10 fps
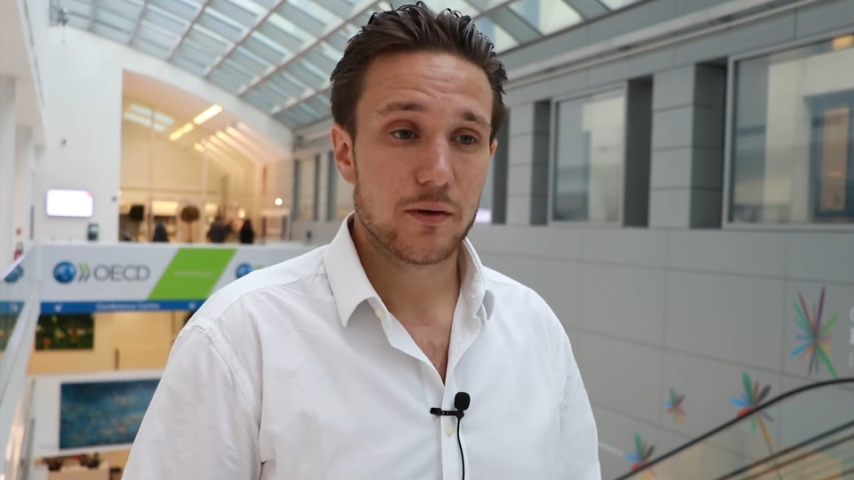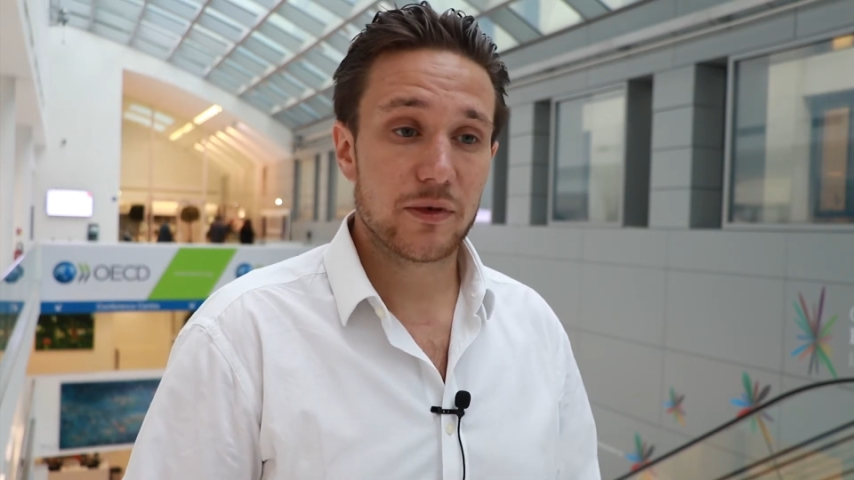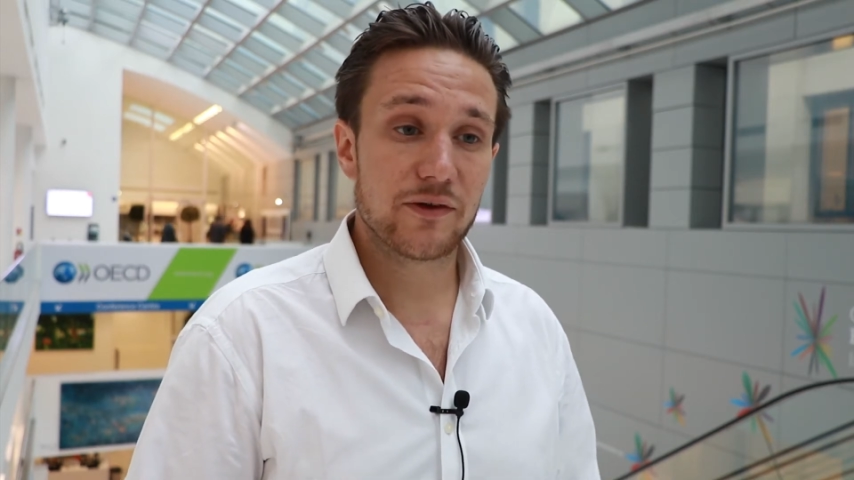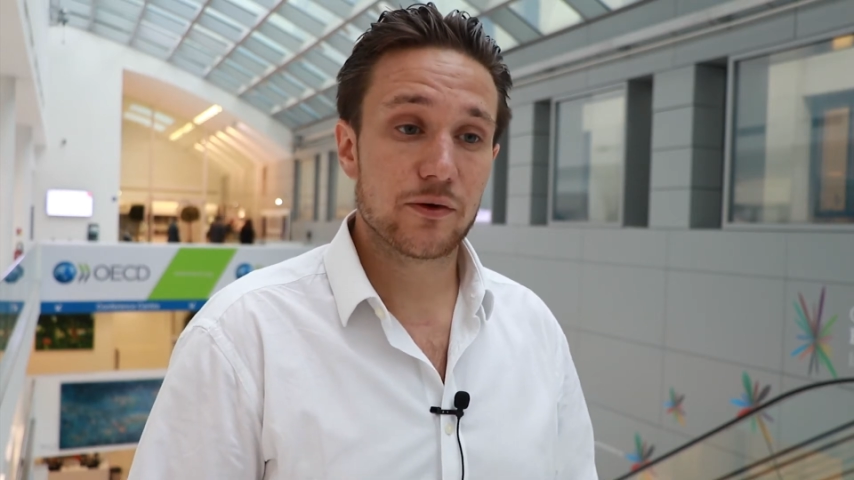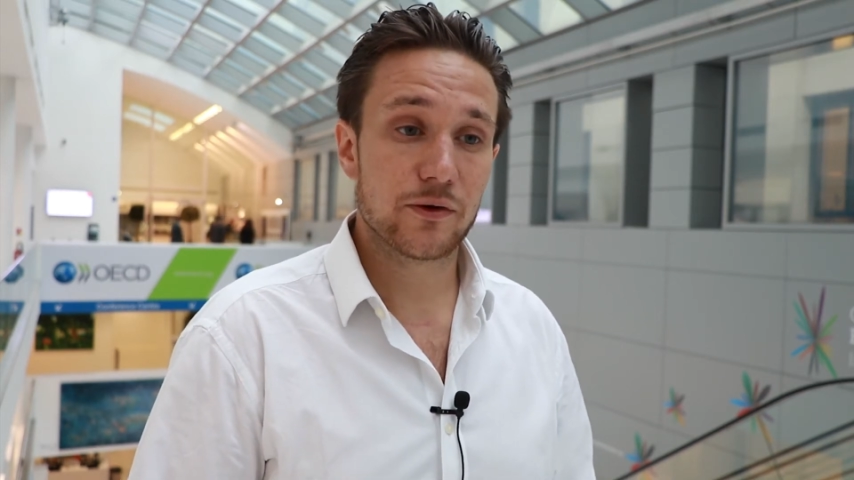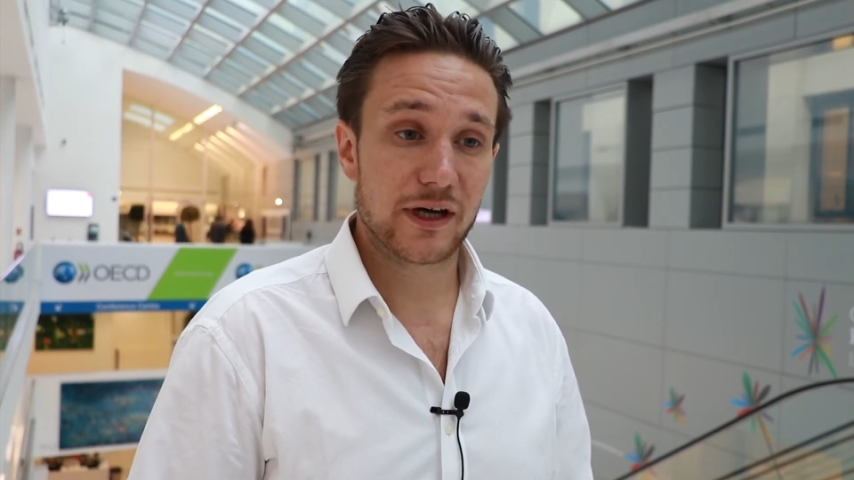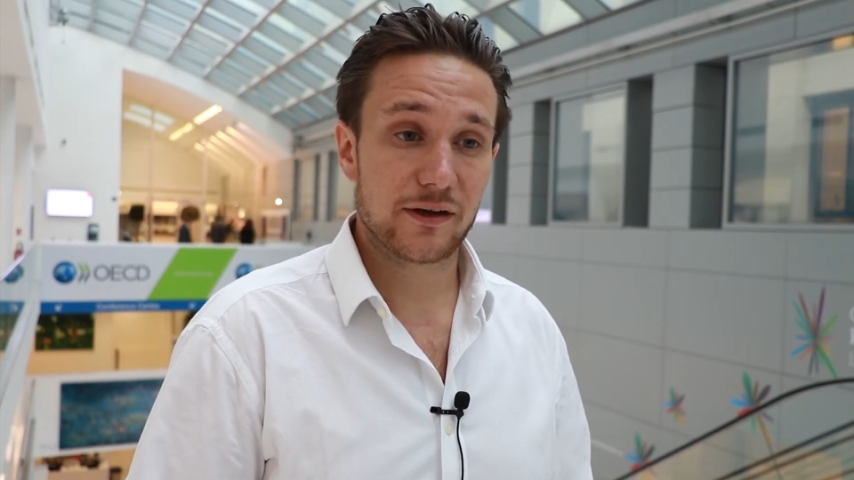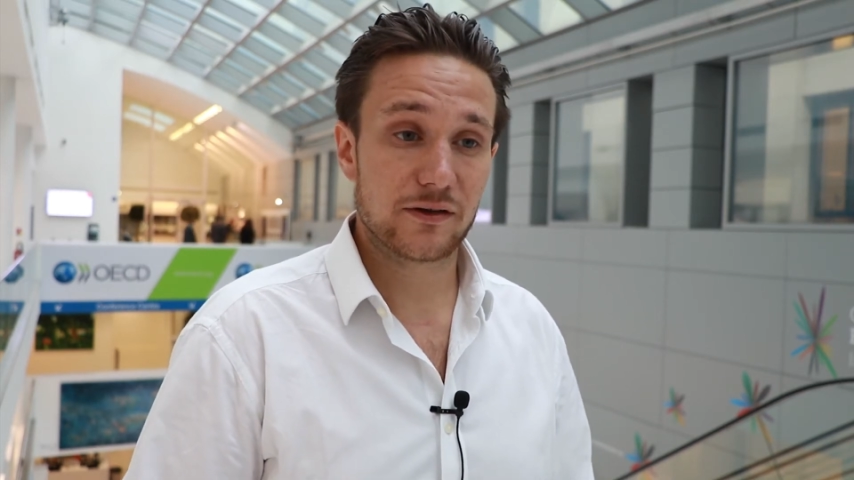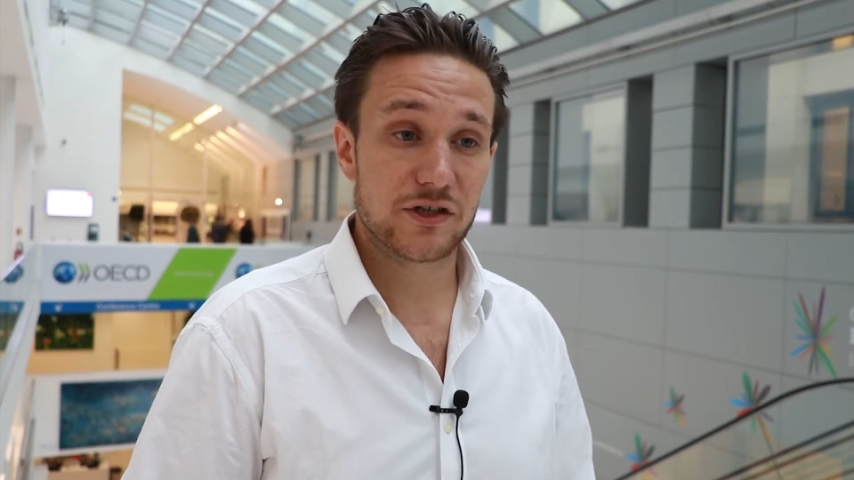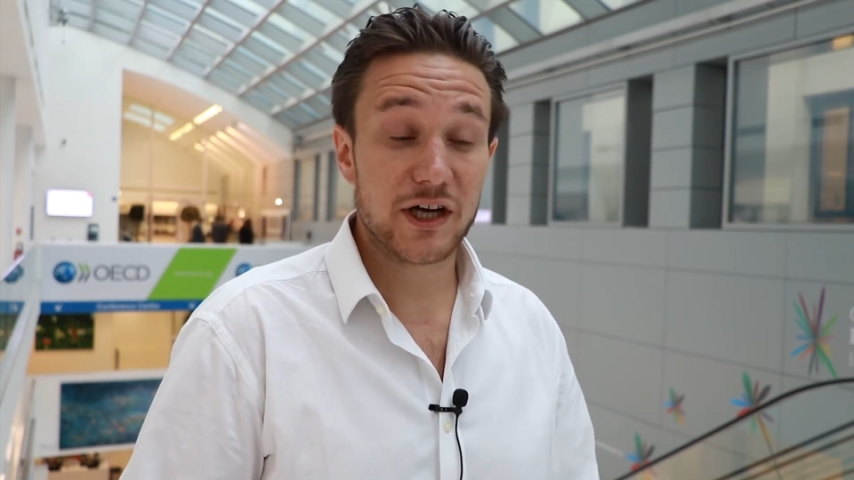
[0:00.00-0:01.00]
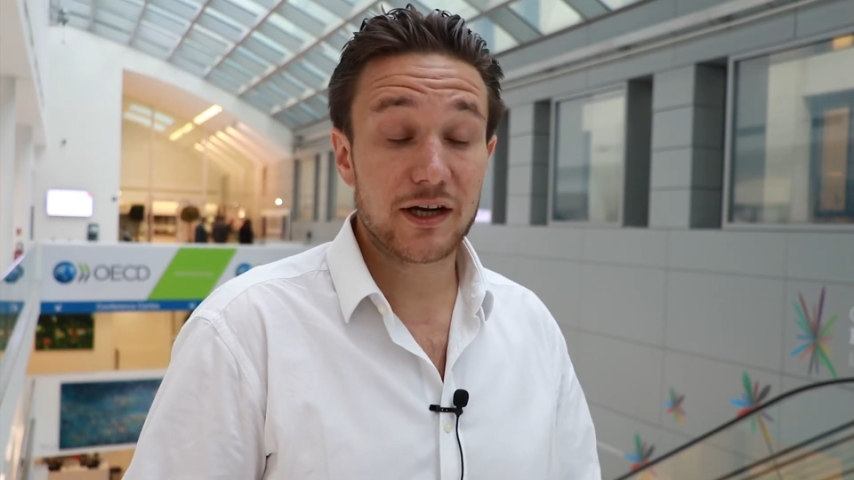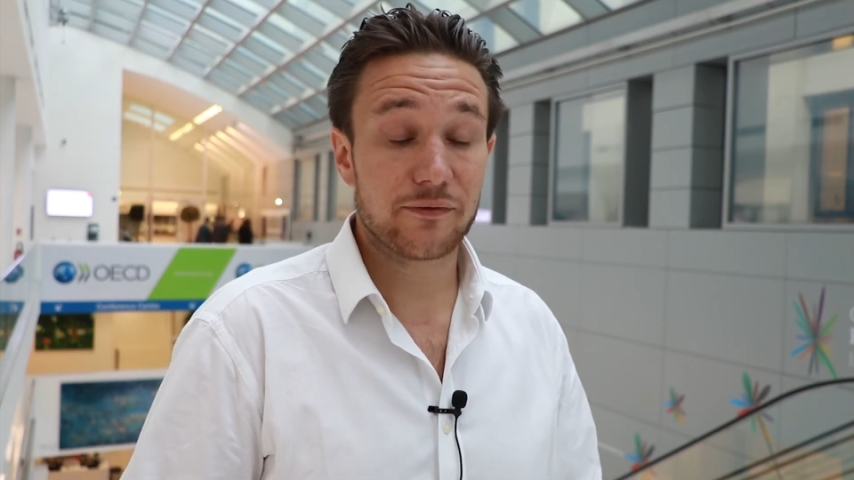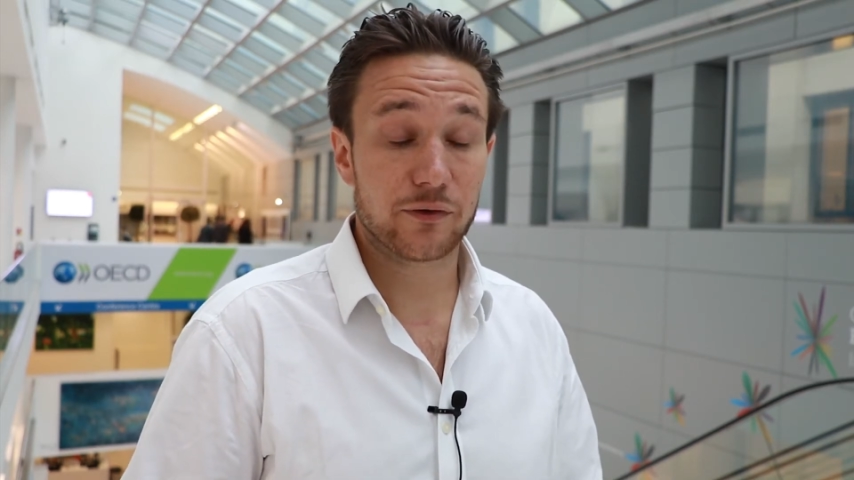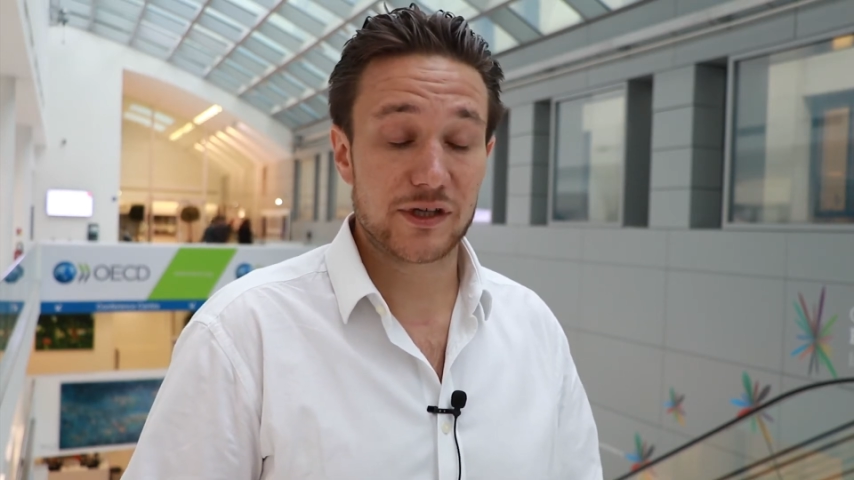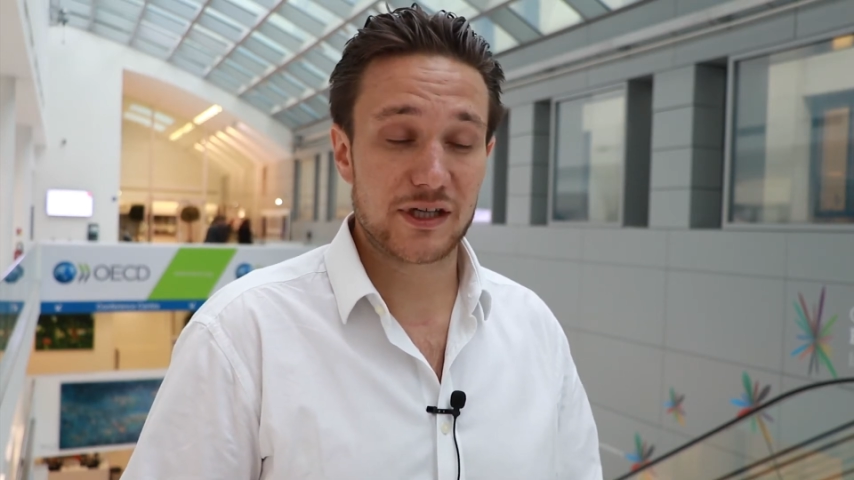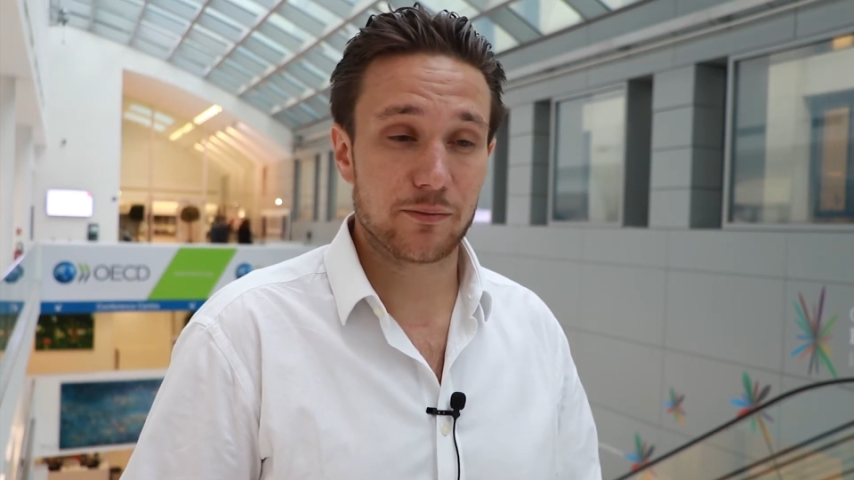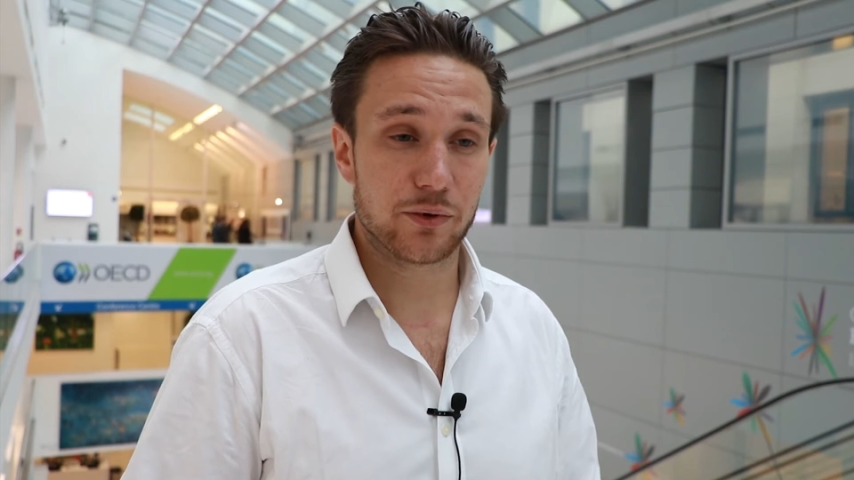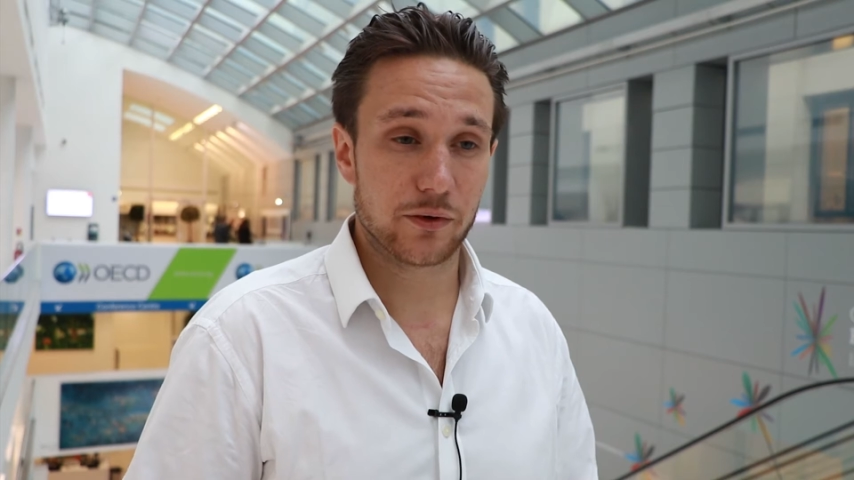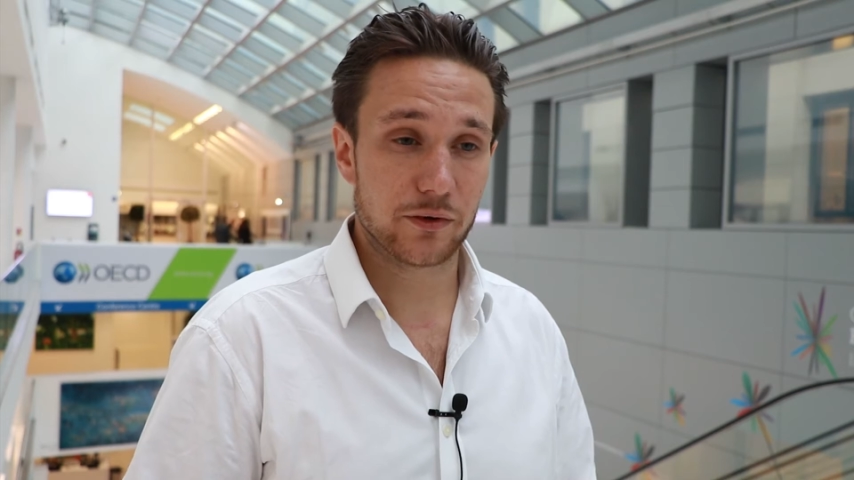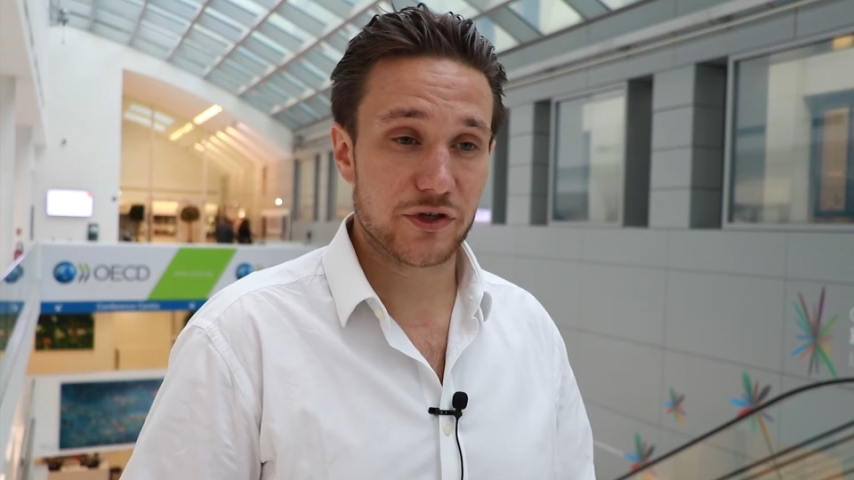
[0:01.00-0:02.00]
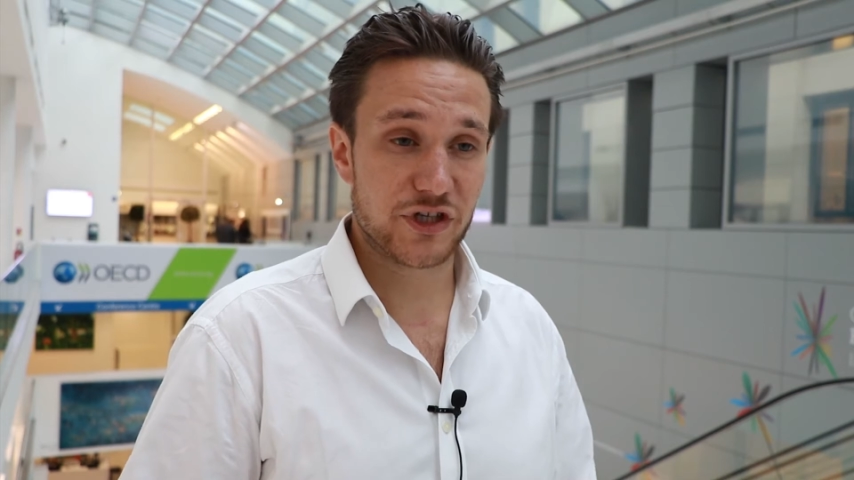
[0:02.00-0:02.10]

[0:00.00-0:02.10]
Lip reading: But if you look at China, for example,